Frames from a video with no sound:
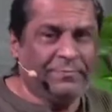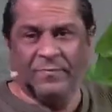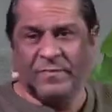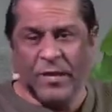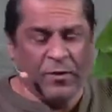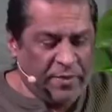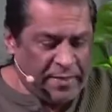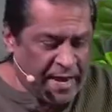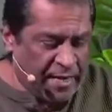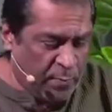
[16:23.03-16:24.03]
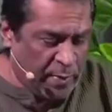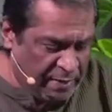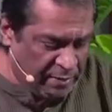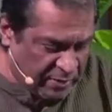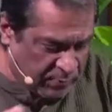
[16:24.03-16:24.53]
Thank you for that
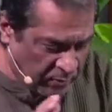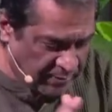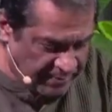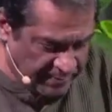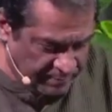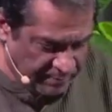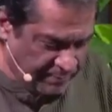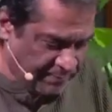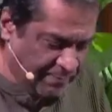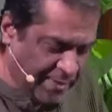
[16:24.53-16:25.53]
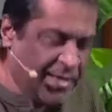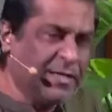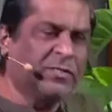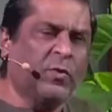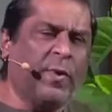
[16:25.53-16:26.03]
underwhelming response.
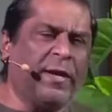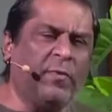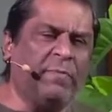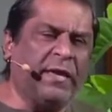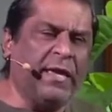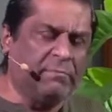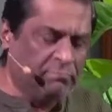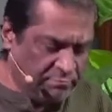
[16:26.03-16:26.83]
So where do we begin?